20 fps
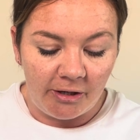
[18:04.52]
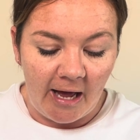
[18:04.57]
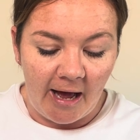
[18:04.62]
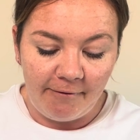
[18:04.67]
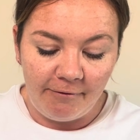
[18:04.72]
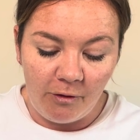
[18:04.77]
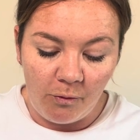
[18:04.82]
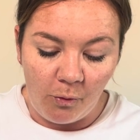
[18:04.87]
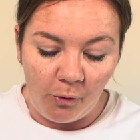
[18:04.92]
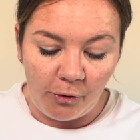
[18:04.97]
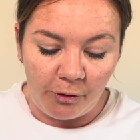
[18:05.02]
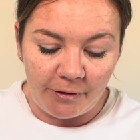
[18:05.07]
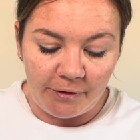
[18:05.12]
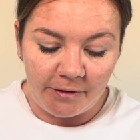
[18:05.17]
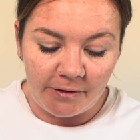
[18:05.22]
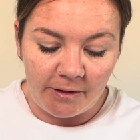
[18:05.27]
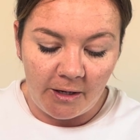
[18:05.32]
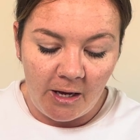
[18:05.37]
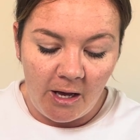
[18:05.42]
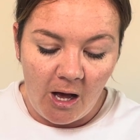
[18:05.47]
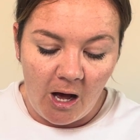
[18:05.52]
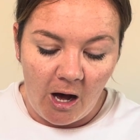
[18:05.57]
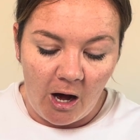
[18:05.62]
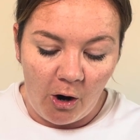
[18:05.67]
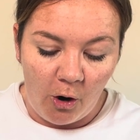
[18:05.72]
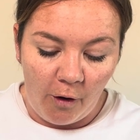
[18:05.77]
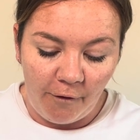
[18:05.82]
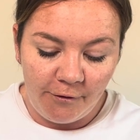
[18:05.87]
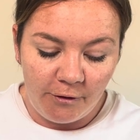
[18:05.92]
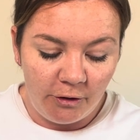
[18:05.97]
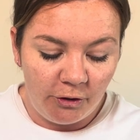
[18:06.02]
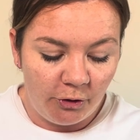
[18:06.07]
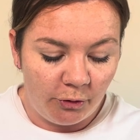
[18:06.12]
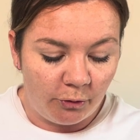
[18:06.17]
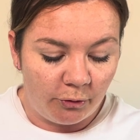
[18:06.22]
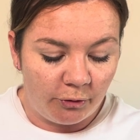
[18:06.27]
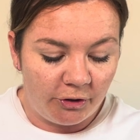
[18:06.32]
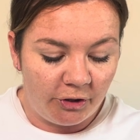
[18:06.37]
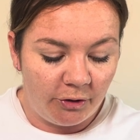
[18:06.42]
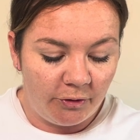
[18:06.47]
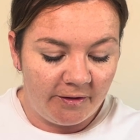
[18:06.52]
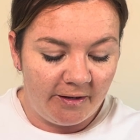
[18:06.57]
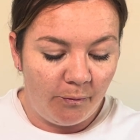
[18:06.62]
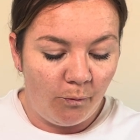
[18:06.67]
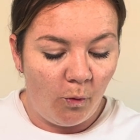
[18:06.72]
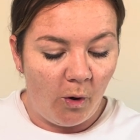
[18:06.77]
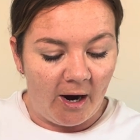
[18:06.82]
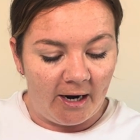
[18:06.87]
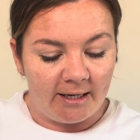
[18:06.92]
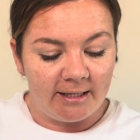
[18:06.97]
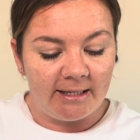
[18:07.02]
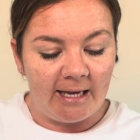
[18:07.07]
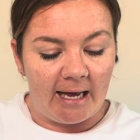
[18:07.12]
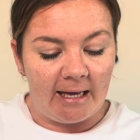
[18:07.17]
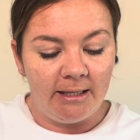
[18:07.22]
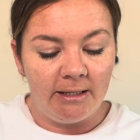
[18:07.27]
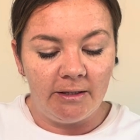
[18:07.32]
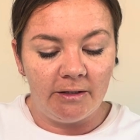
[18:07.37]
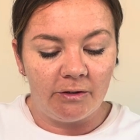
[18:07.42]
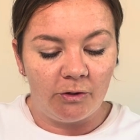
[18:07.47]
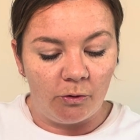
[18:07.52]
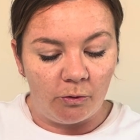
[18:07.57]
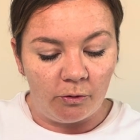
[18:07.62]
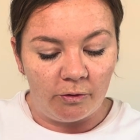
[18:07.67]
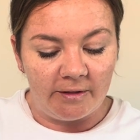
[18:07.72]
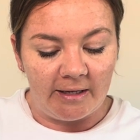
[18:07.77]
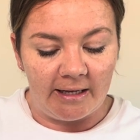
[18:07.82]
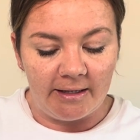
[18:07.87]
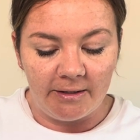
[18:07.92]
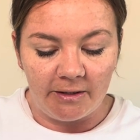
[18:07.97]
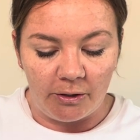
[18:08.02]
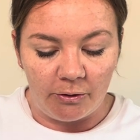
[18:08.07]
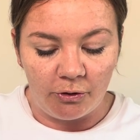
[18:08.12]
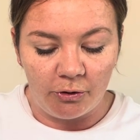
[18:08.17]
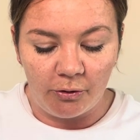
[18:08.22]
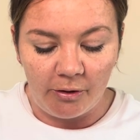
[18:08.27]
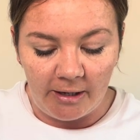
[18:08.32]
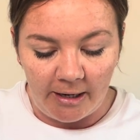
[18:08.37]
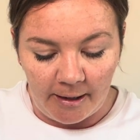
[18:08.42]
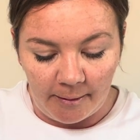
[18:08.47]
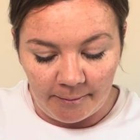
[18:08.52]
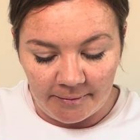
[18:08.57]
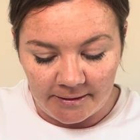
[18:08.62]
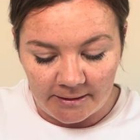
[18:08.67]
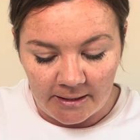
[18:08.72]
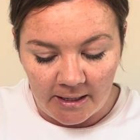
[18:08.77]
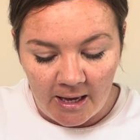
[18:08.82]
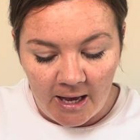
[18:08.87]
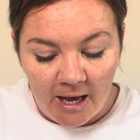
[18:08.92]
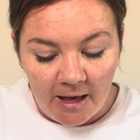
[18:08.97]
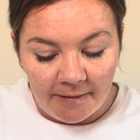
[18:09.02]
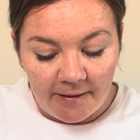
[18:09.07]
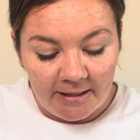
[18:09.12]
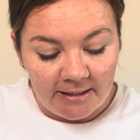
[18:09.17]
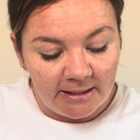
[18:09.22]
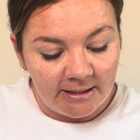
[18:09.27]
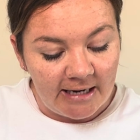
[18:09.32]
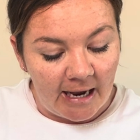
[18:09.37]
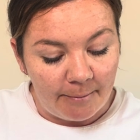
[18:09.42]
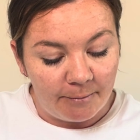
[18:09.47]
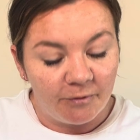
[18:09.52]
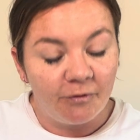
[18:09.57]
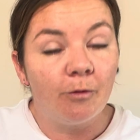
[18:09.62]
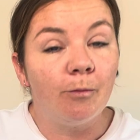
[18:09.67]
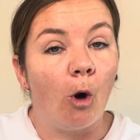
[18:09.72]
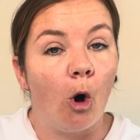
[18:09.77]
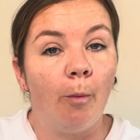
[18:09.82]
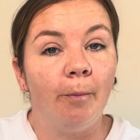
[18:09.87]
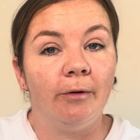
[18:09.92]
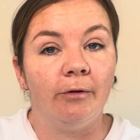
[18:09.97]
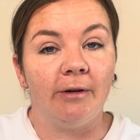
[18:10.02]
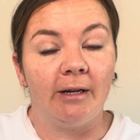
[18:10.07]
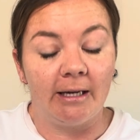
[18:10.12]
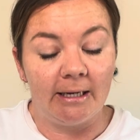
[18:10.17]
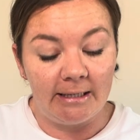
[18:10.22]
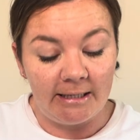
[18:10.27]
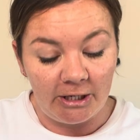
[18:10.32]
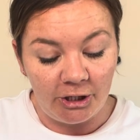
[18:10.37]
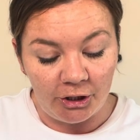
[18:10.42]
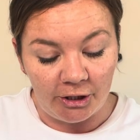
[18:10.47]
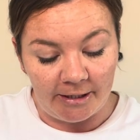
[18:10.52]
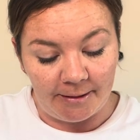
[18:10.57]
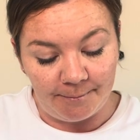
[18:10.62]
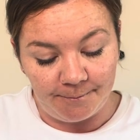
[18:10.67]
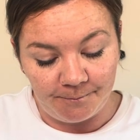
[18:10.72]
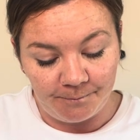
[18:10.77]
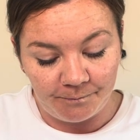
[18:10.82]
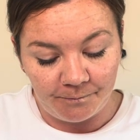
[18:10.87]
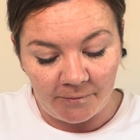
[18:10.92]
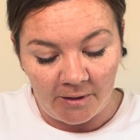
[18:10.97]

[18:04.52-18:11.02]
and rewards are often tools used in work settings, schools and social clubs. This stems from operant conditioning.